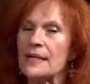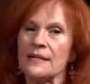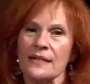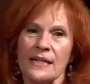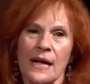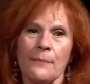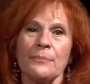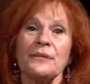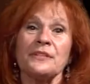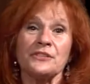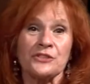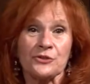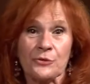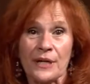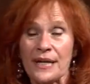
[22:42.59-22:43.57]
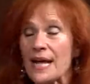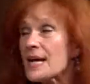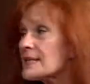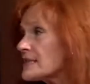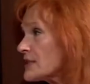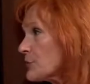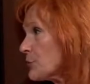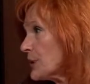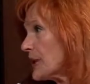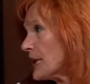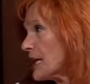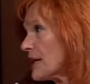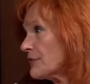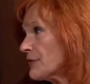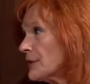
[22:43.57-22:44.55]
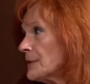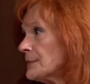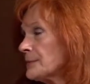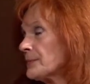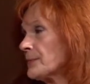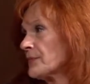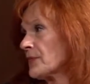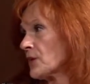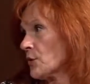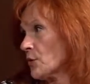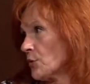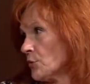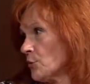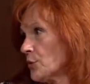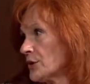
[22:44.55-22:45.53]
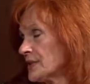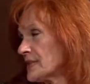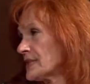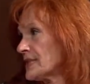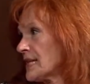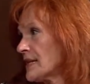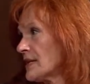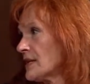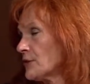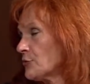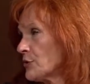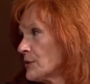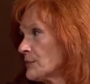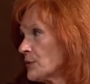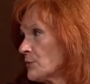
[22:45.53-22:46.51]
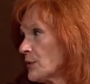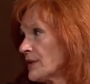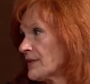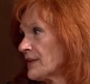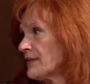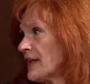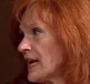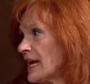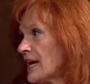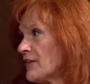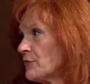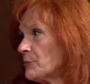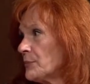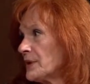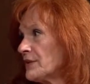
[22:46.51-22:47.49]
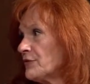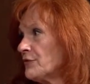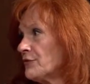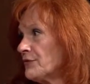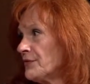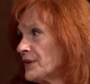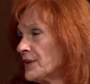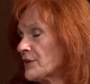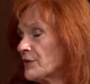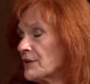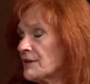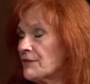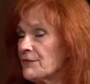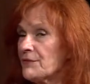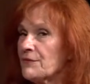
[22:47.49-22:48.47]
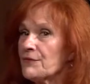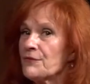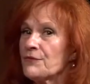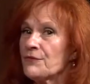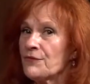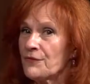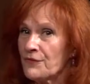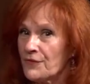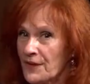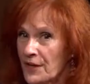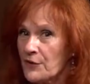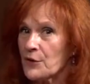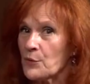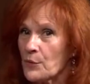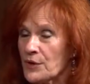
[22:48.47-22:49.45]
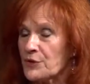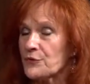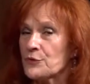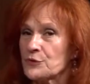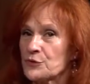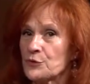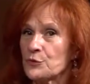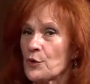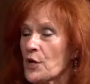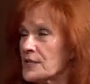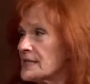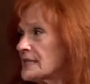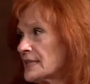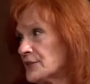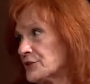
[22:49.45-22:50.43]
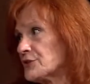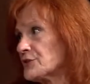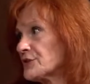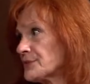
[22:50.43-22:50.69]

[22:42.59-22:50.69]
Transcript: The company is Shred-X that we have worked this agreement with, and they have been very, very wonderful to our seniors.